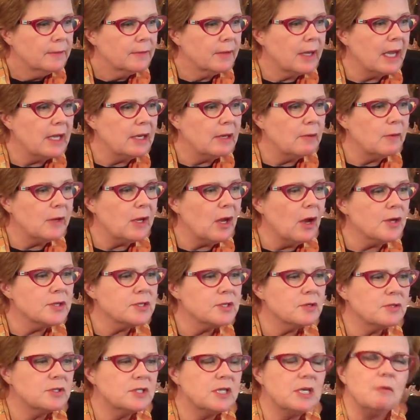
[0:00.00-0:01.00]
Okay, and we
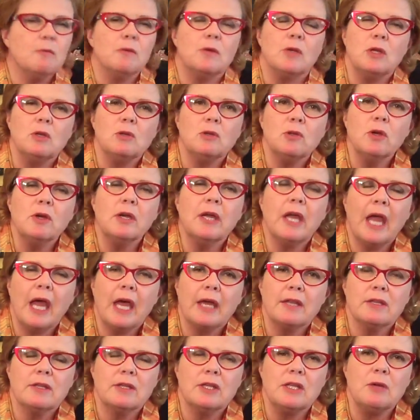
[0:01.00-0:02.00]
also see when you look
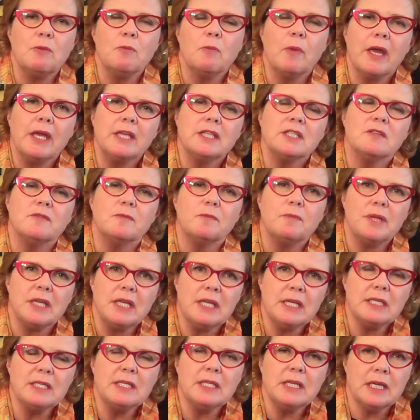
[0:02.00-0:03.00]
at the rates of
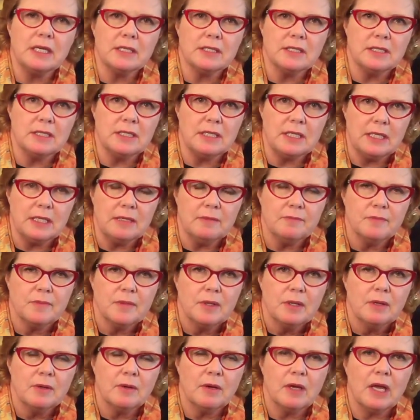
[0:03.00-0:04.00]
PTSD,
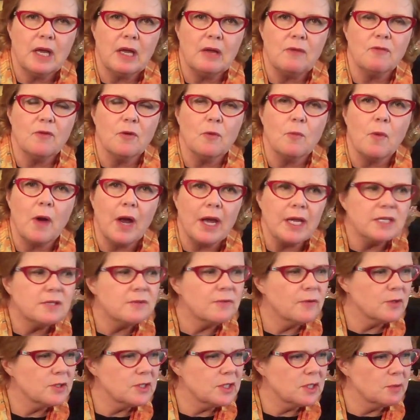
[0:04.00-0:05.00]
okay, for whites
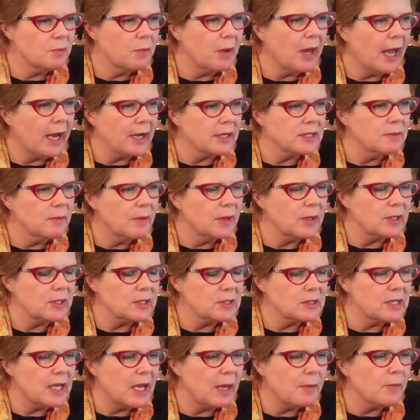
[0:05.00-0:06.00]
versus blacks among
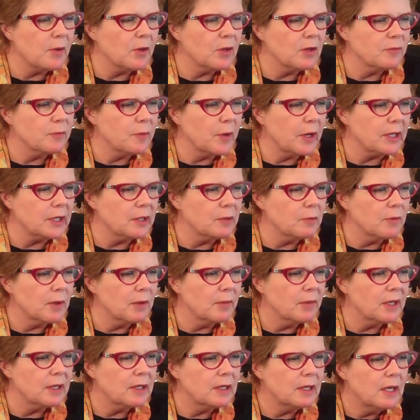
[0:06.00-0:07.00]
this sample of pregnant
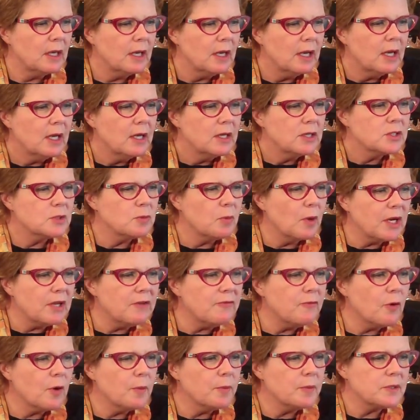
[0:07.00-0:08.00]
women,
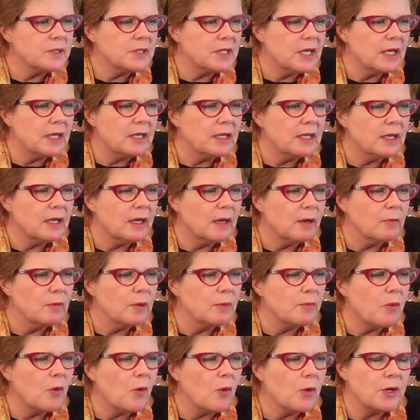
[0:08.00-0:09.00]
24%
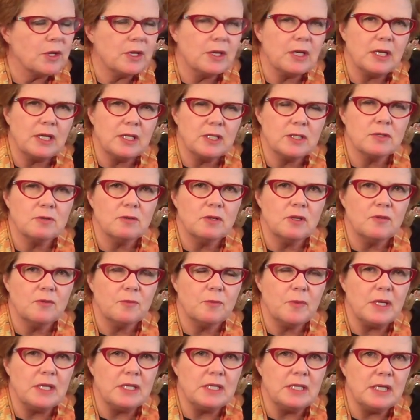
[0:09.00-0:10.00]
reported a history
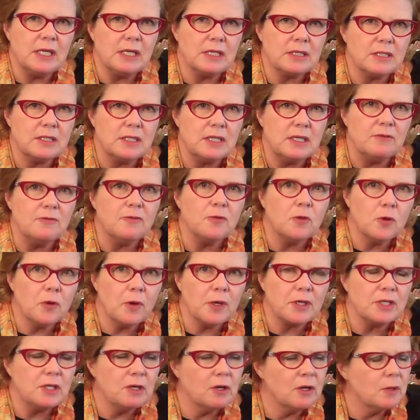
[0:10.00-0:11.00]
of PTSD, full
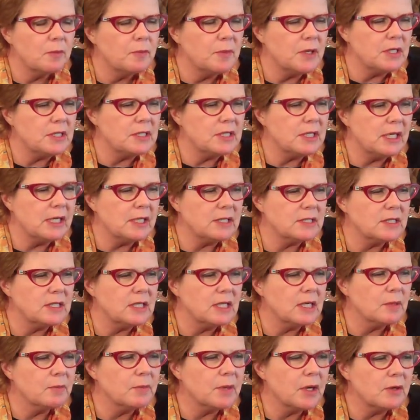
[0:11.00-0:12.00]
criteria
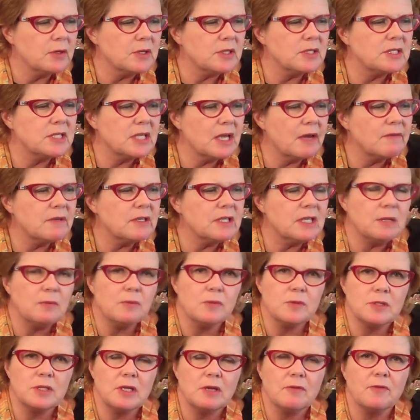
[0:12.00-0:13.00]
PTSD, compared to
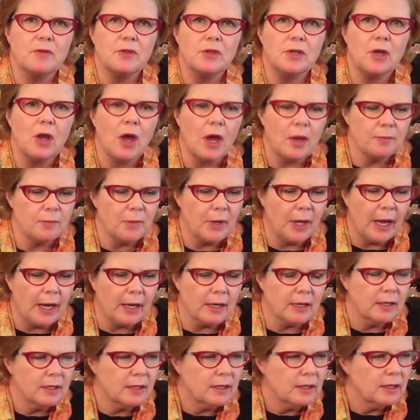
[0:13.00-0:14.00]
17% for the
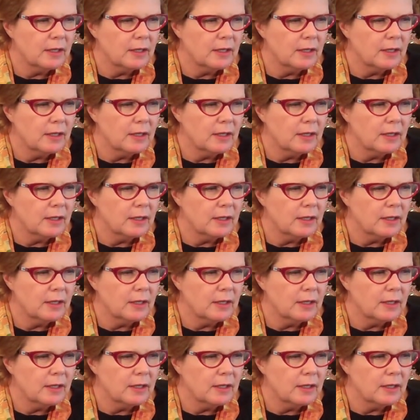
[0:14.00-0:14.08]
non-black.